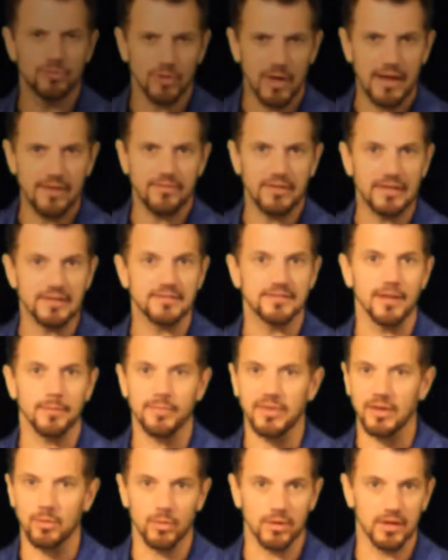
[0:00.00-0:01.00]
driving is
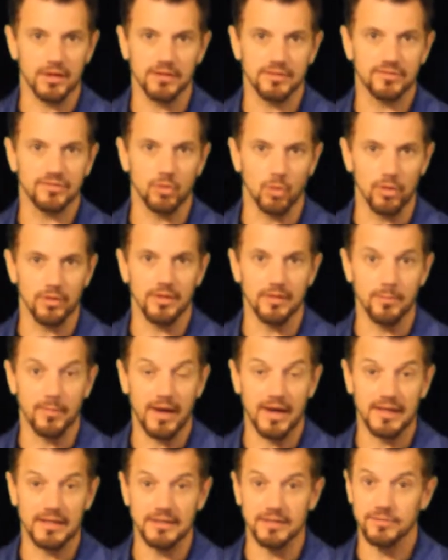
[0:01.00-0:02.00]
something we're going to score them
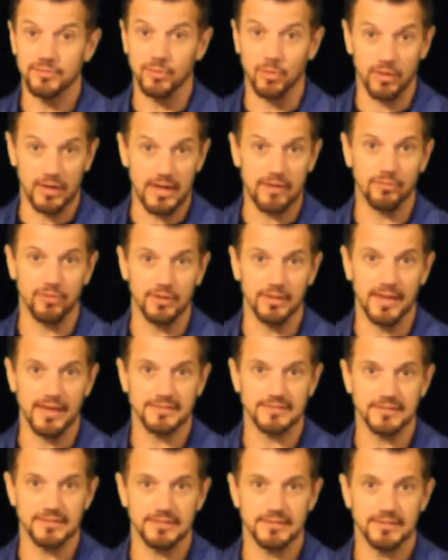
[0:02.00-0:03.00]
on for every
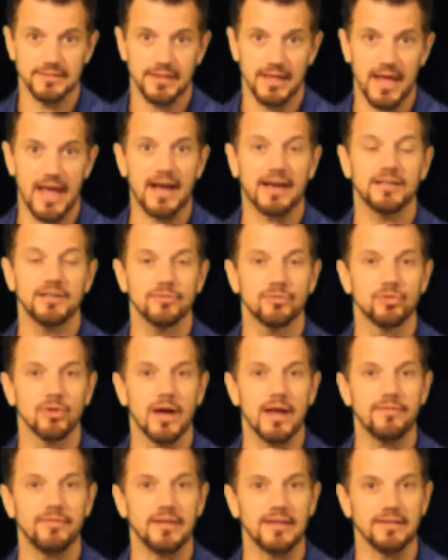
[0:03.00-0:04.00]
lesson. Active
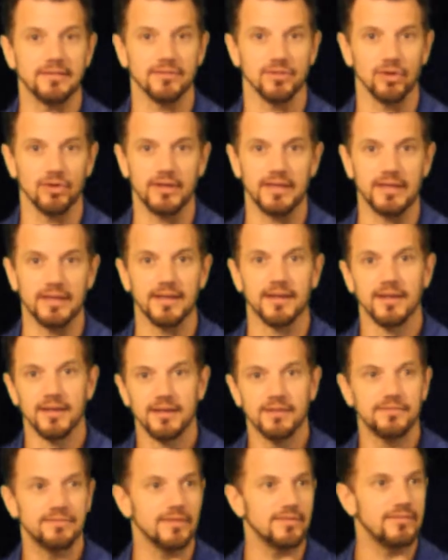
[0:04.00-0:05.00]
driving is looking
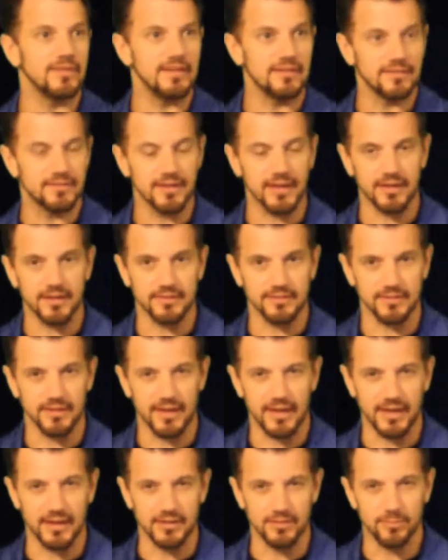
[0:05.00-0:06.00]
15 seconds
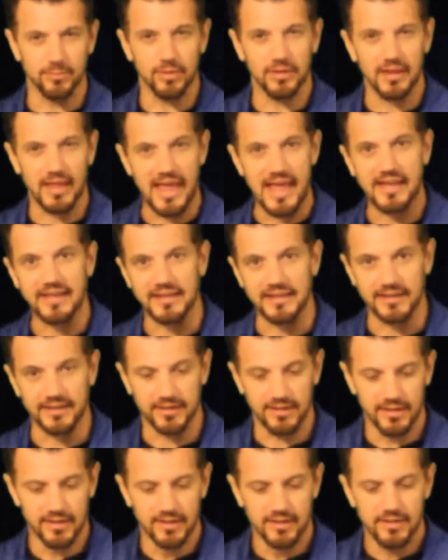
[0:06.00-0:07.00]
ahead, planning.
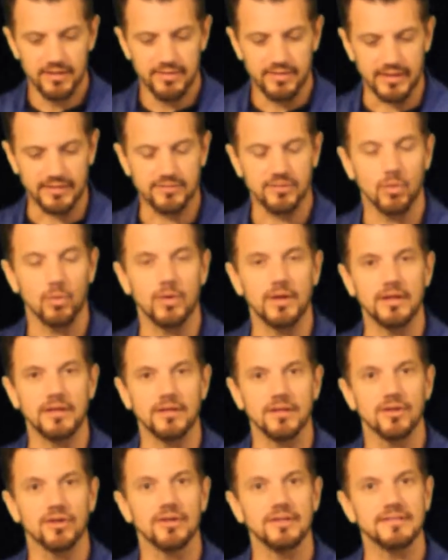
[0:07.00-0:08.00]

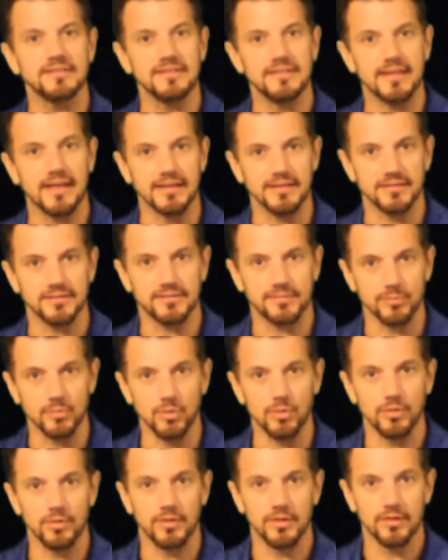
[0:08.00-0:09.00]
You're going to see that in
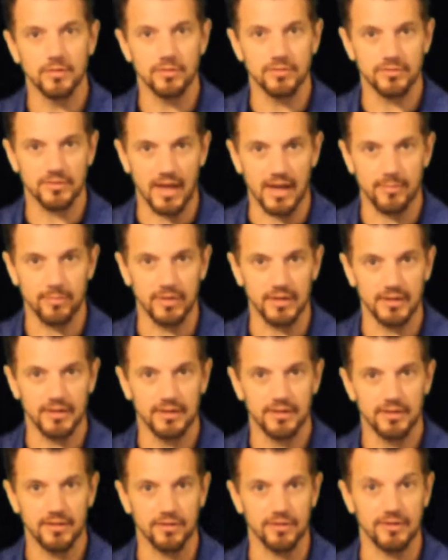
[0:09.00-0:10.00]
smooth stopping.
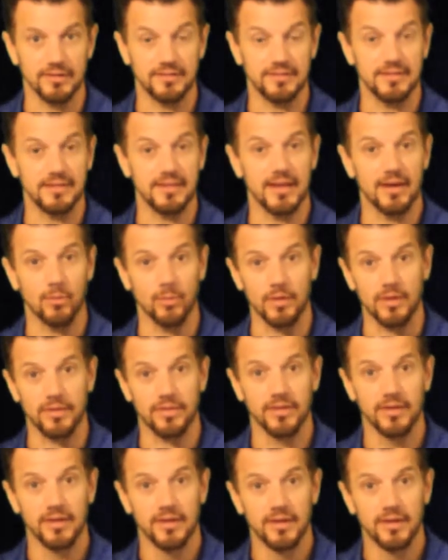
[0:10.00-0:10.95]
You're going to see that with